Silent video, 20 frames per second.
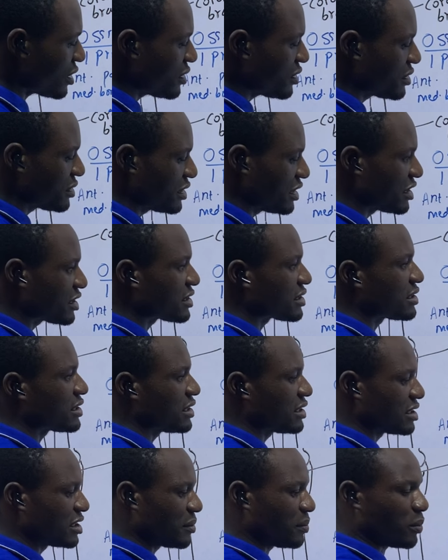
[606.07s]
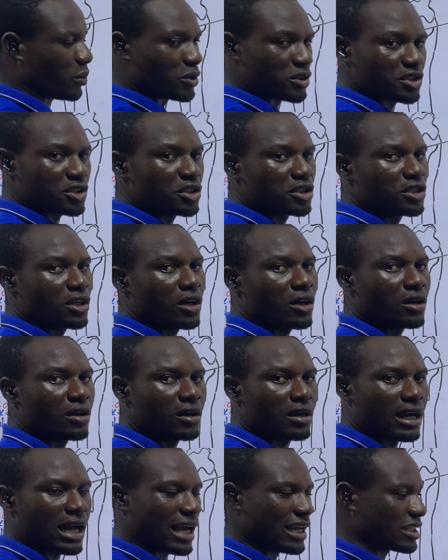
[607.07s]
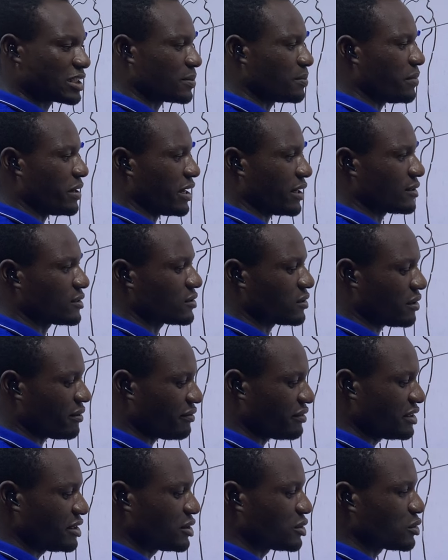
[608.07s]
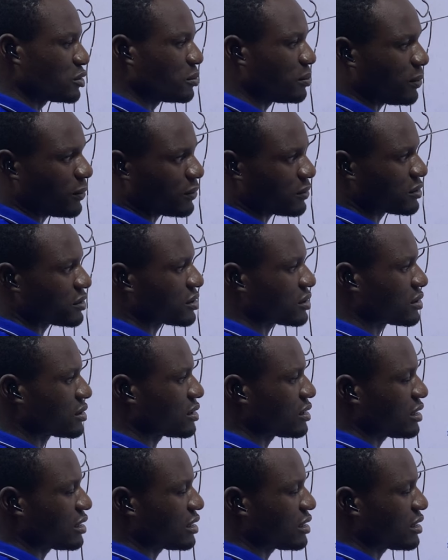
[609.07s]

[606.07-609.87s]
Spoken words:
this is the posterior aspect of these two bones.